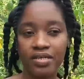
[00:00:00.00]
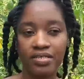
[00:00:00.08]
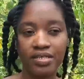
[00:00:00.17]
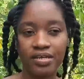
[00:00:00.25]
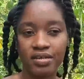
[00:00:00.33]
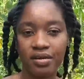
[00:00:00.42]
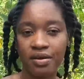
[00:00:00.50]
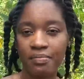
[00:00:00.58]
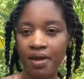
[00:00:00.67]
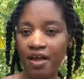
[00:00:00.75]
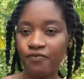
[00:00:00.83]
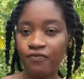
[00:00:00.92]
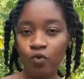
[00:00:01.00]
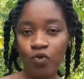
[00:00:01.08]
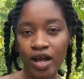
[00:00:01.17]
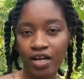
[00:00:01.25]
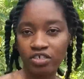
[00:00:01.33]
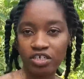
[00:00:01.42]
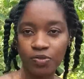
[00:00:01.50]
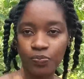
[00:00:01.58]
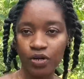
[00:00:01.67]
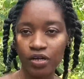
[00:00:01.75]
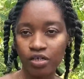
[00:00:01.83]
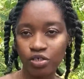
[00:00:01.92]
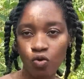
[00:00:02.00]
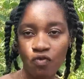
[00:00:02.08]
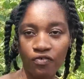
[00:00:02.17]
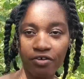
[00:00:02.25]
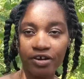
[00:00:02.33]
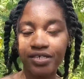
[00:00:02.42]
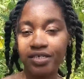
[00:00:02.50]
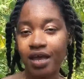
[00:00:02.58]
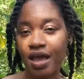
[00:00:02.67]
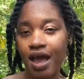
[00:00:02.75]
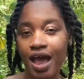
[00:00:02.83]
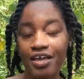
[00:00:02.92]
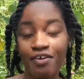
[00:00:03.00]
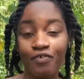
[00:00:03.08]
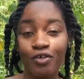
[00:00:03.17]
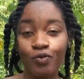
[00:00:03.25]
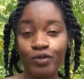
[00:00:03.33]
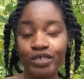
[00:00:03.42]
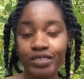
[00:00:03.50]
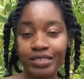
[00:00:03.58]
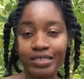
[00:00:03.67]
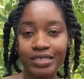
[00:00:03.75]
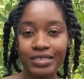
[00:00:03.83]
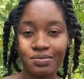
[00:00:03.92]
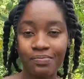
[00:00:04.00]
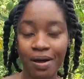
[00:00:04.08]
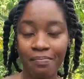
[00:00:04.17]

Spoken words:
eating my food, I'll just sprinkle it over it. I even use it to season my